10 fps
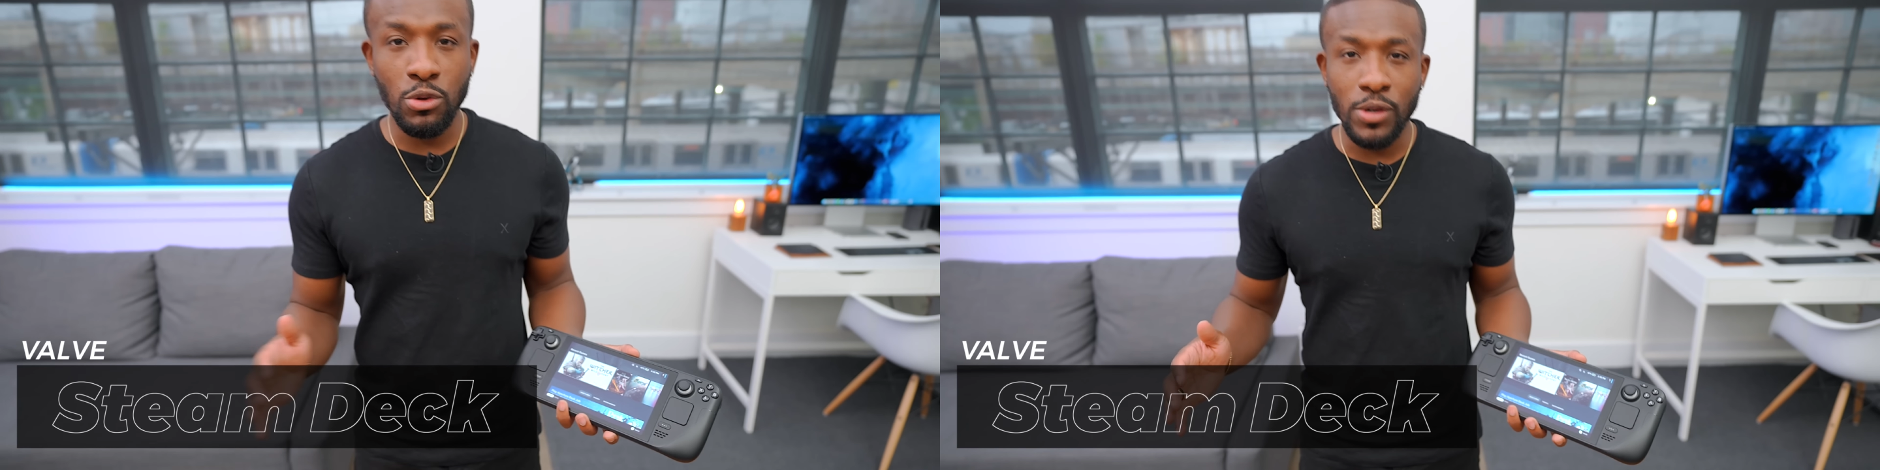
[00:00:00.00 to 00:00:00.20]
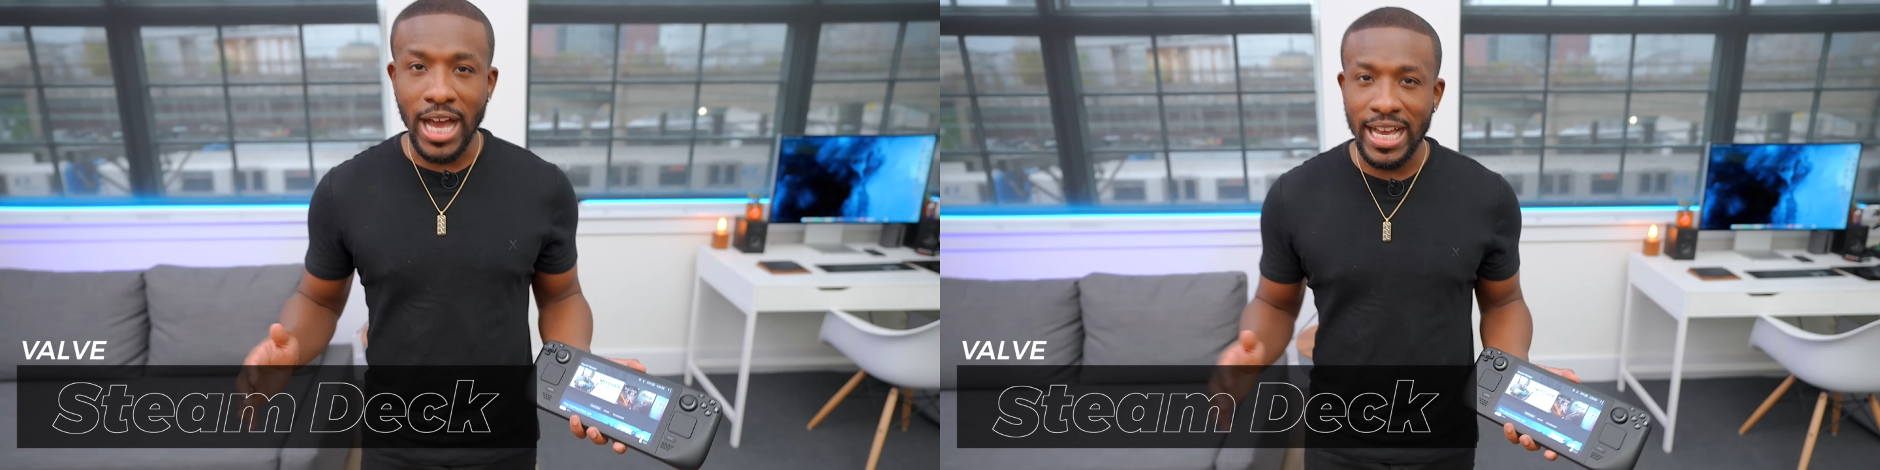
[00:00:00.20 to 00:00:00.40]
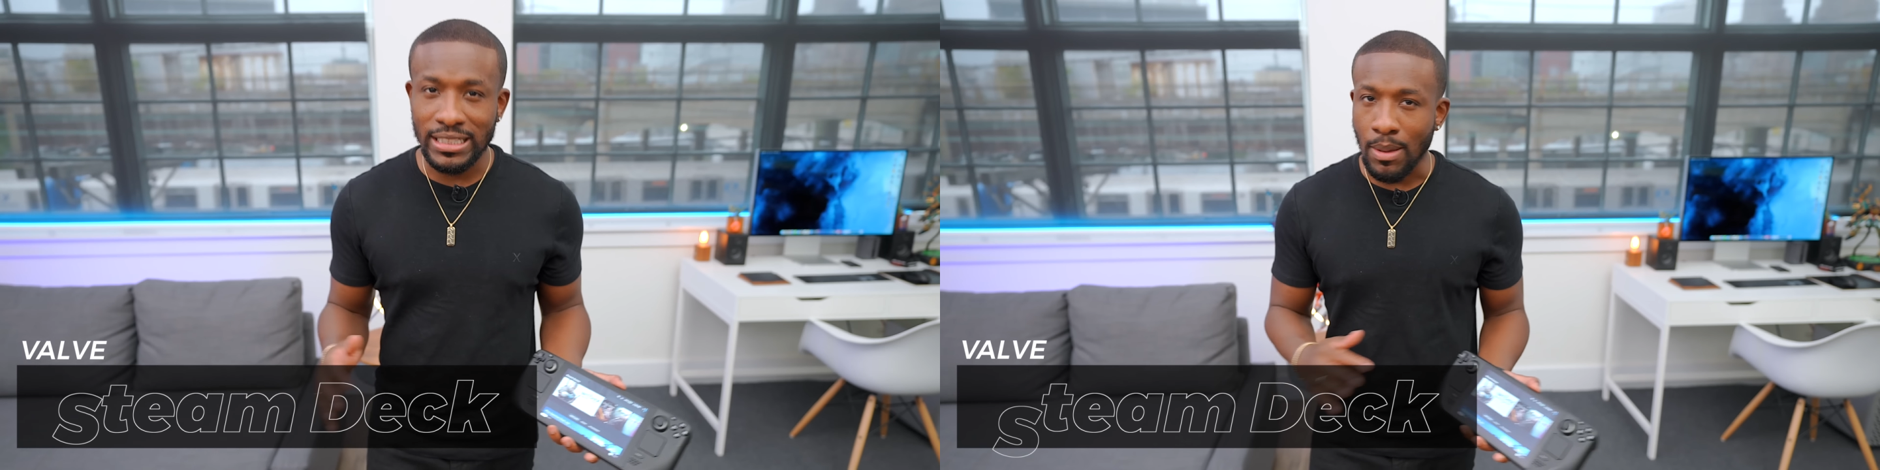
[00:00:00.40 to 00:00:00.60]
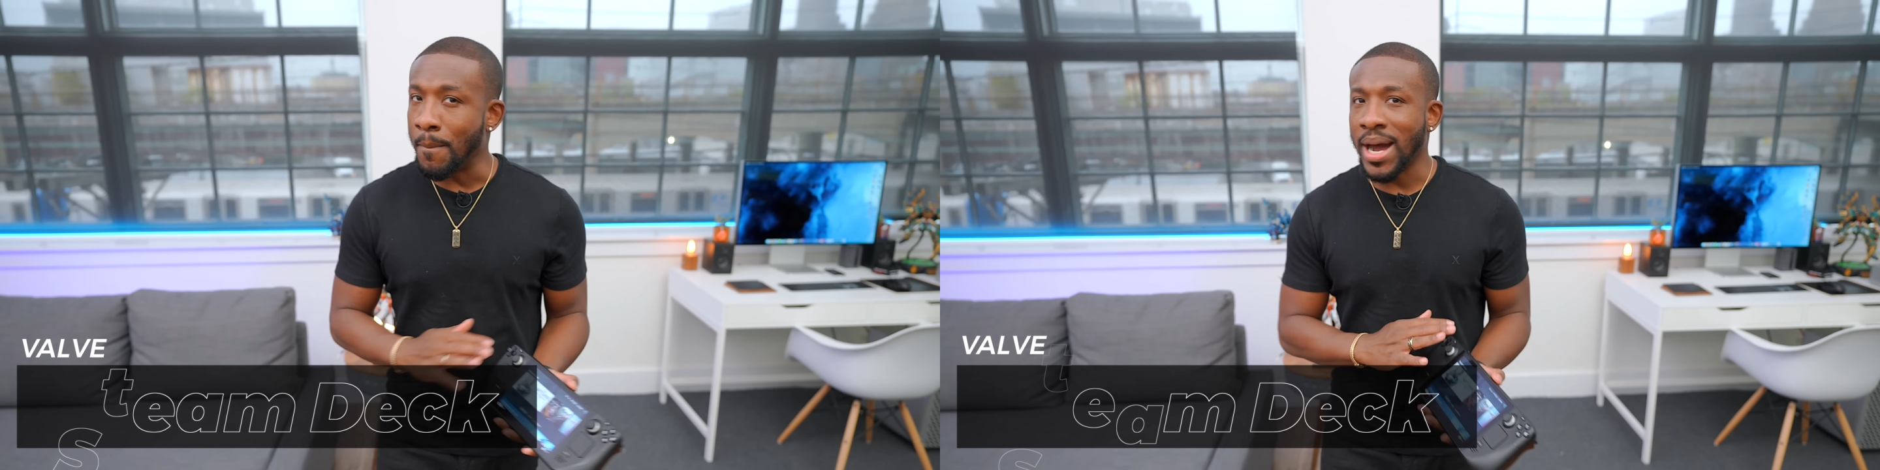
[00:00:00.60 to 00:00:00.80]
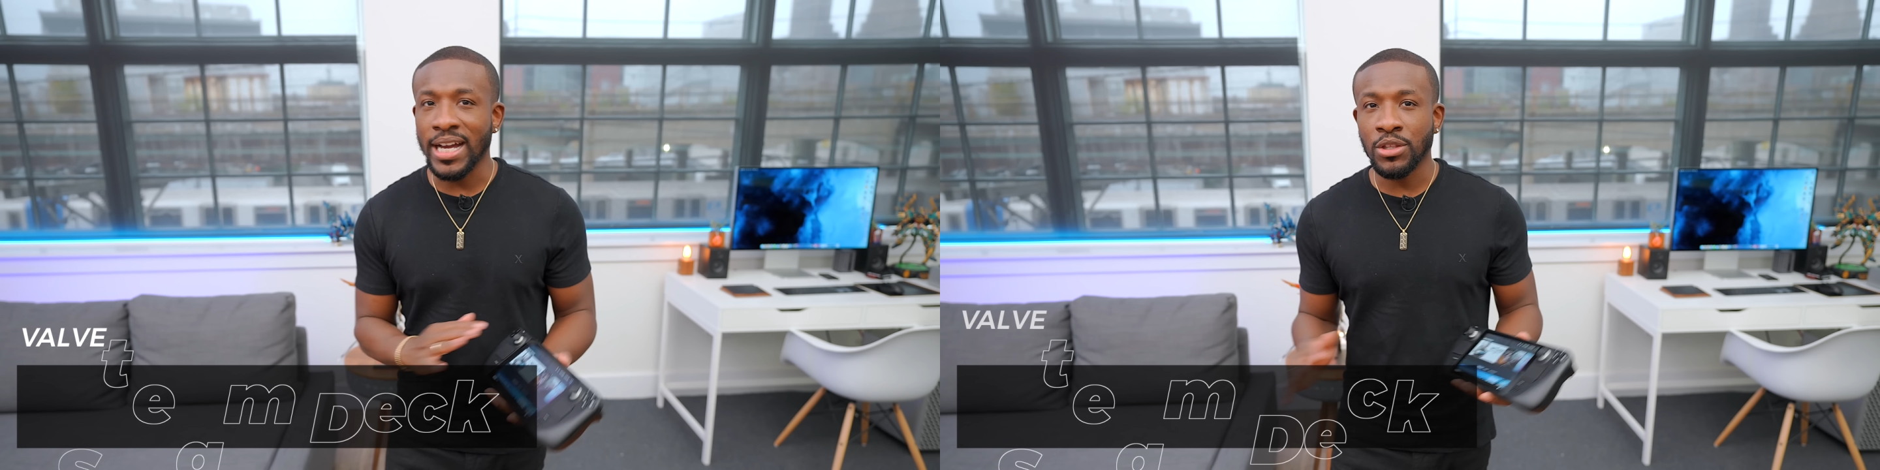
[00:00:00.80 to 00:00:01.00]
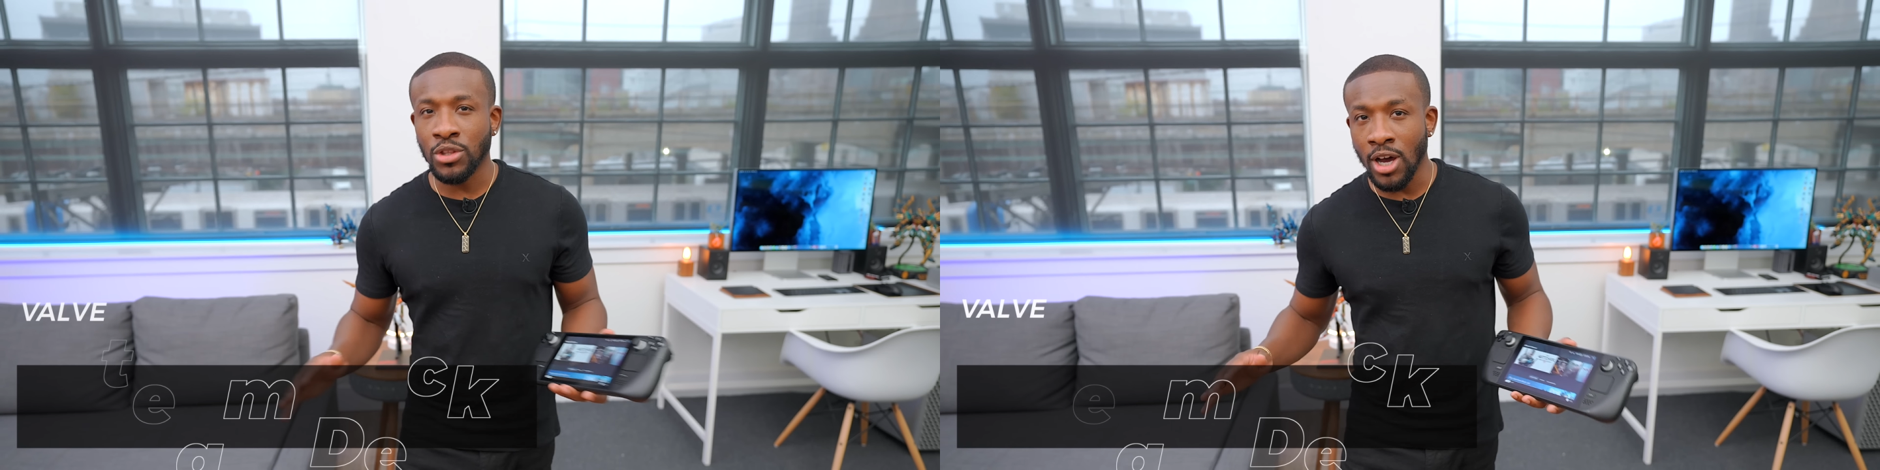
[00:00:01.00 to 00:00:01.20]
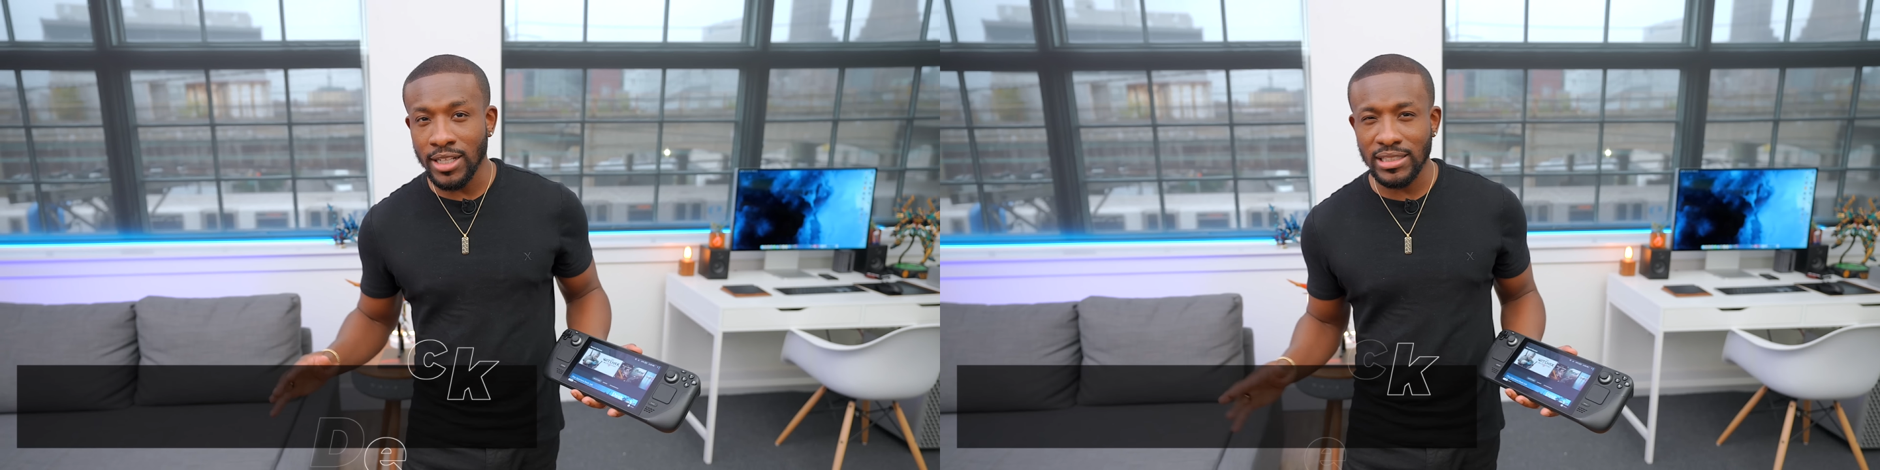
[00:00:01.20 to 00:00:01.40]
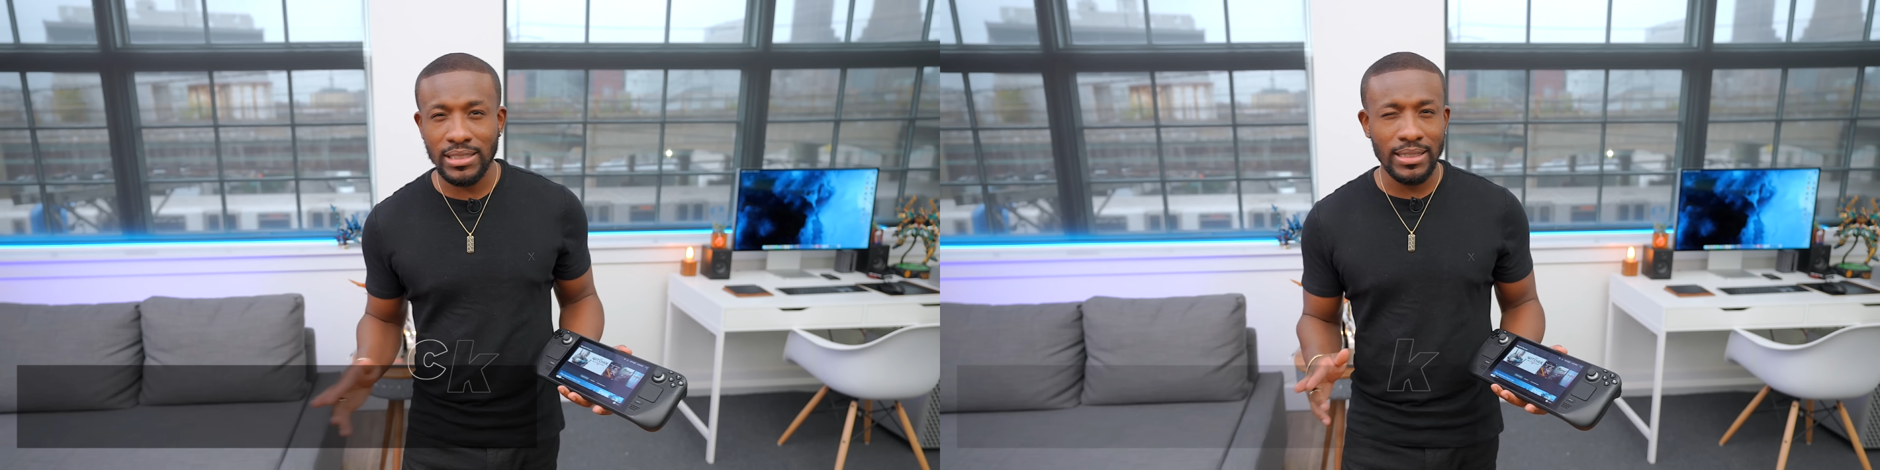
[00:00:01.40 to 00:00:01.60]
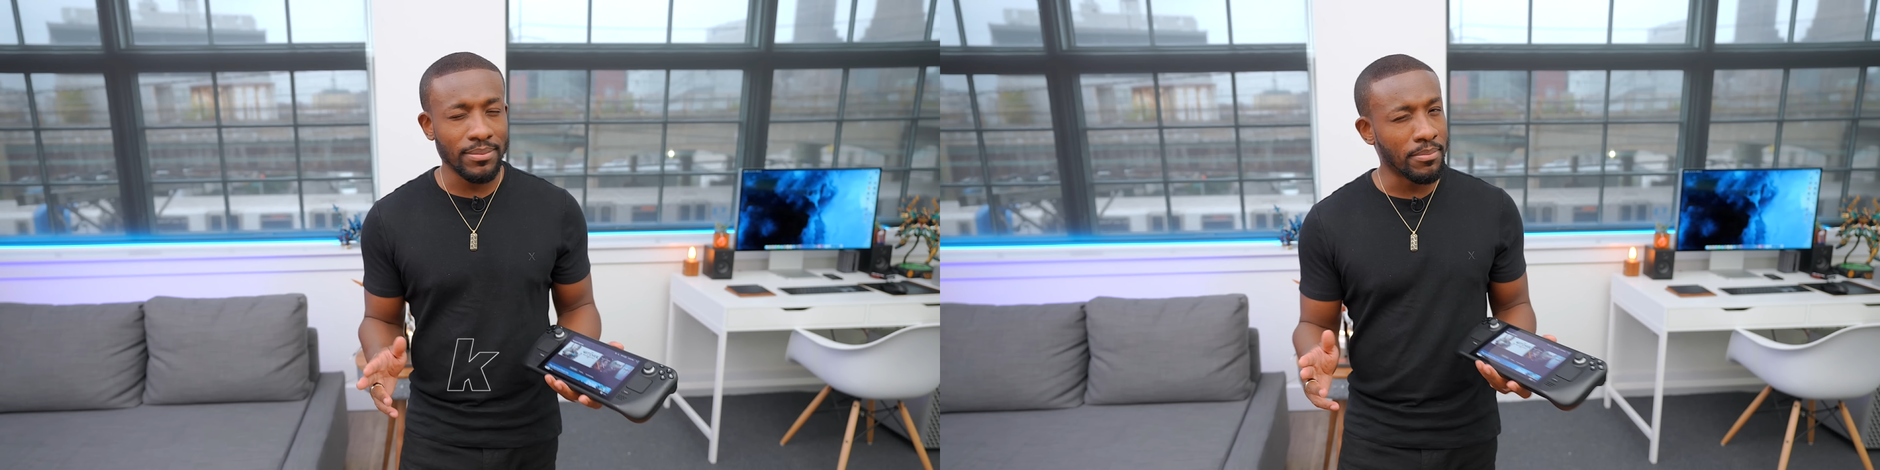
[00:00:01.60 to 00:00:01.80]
you guys my thoughts,